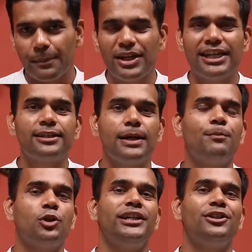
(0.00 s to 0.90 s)
The main
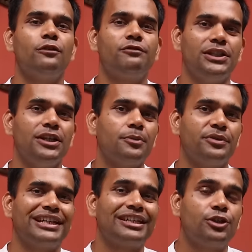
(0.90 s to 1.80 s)
component of
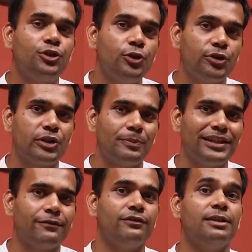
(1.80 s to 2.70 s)
turmeric, curcumin,